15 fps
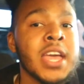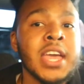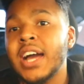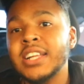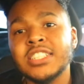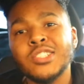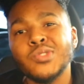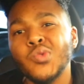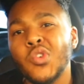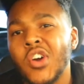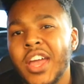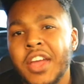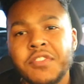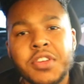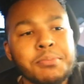I just
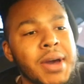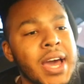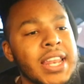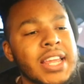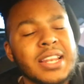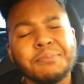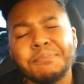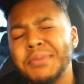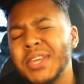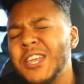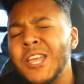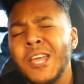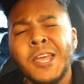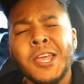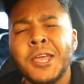want everybody to
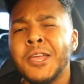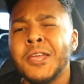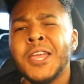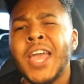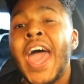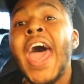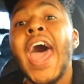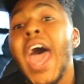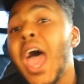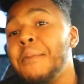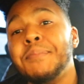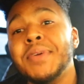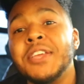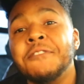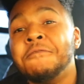be
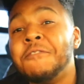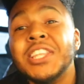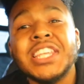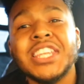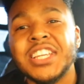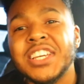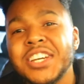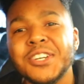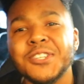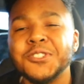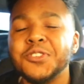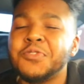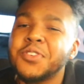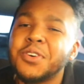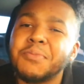happy, feeling good.
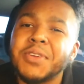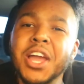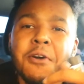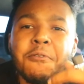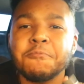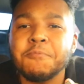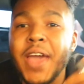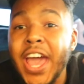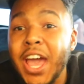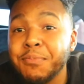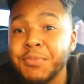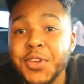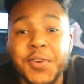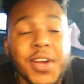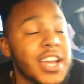You feel me? I'm
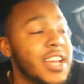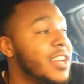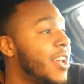happy right